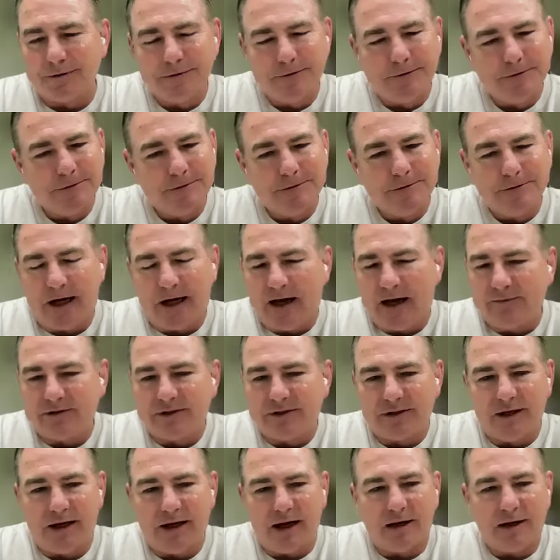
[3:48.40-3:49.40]
year,
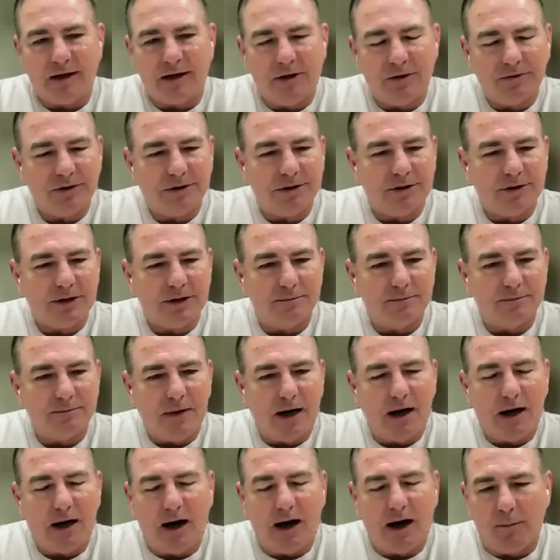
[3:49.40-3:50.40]
obviously, I coached
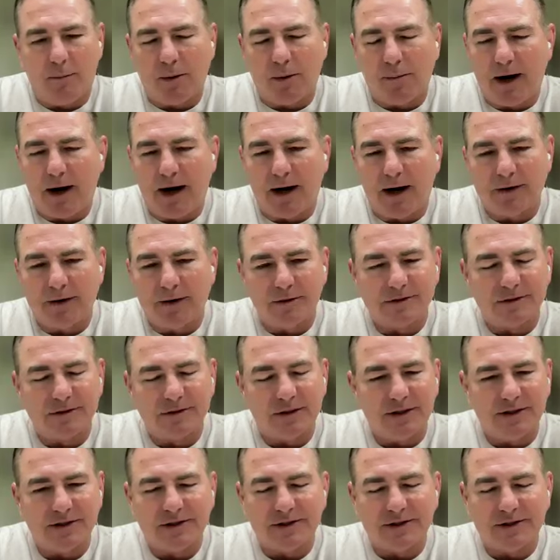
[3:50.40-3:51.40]
at my alma
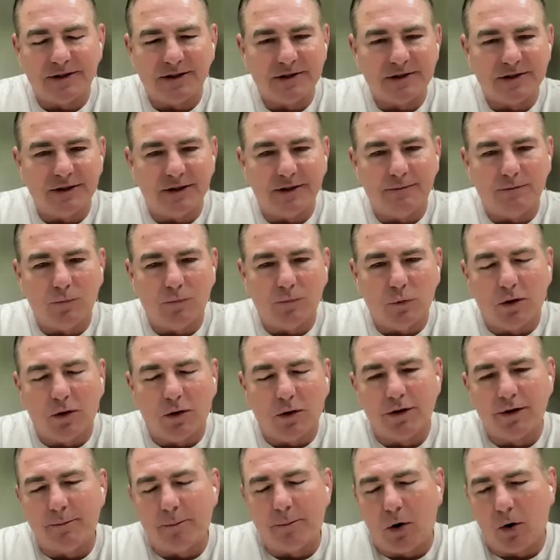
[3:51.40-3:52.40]
mater as an assistant.
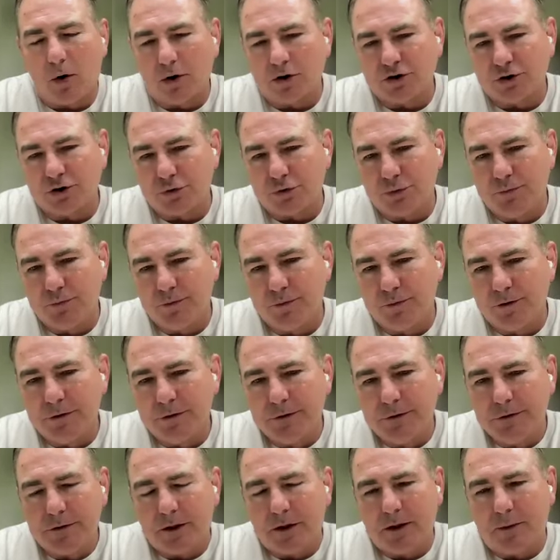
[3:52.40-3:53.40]
Went on to Marshall,
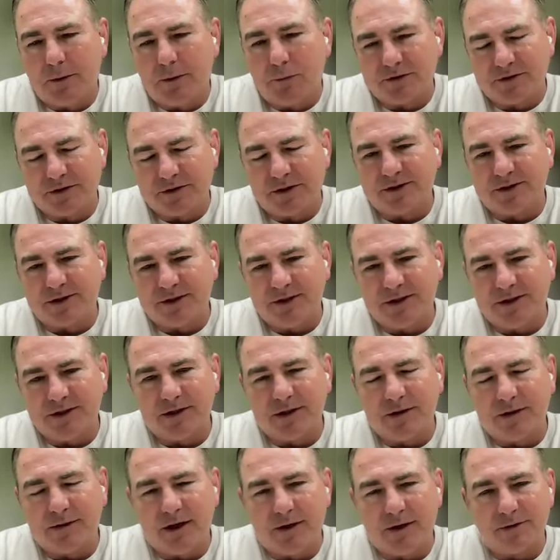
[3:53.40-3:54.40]
uh, was an
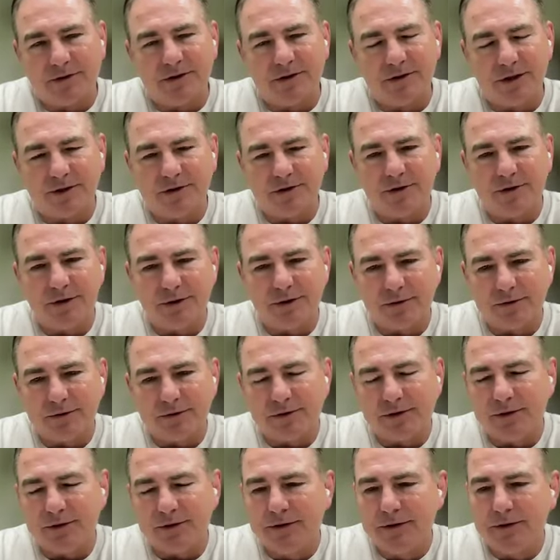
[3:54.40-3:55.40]
assistant there six
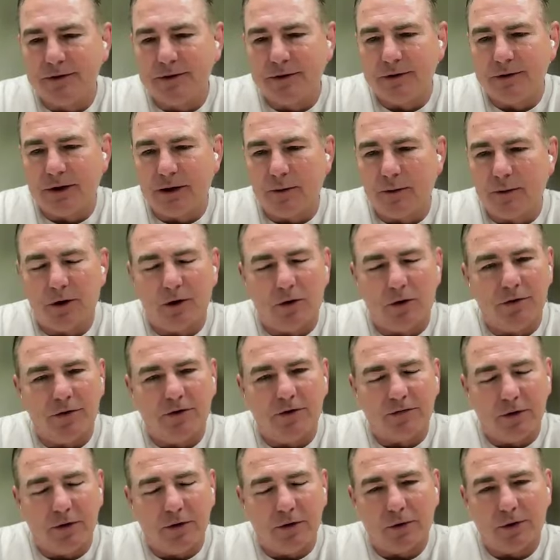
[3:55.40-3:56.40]
years. Uh,
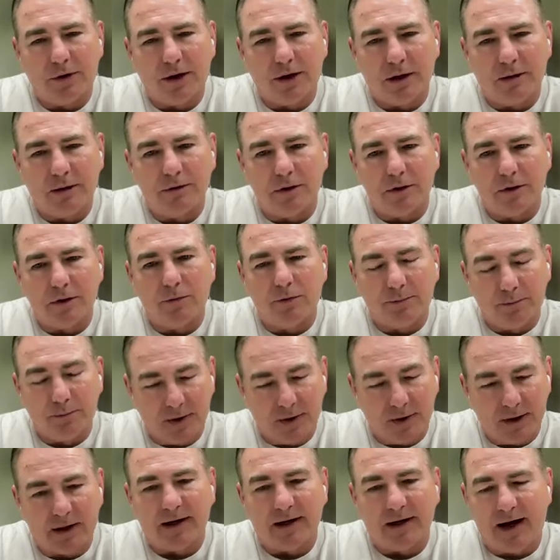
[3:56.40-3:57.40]
went on to Florida
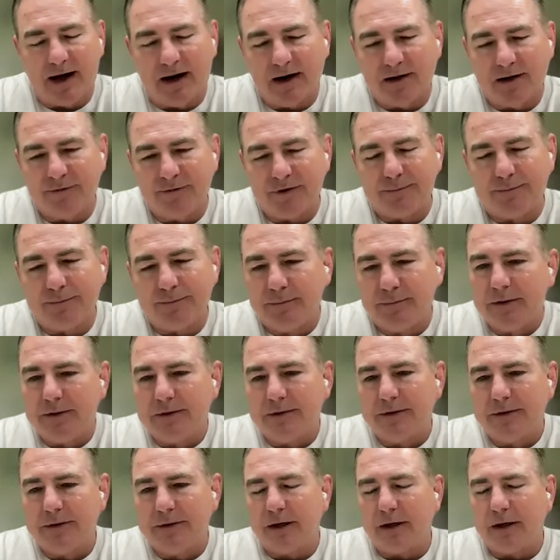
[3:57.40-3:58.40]
with Billy Donovan.
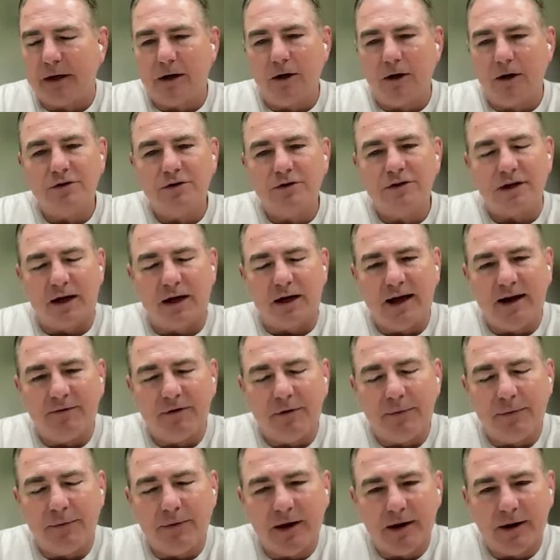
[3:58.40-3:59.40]
Uh, coached
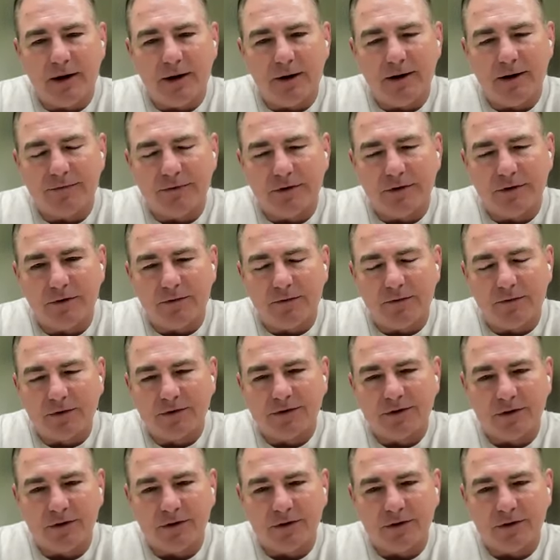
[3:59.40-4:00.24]
11 there at the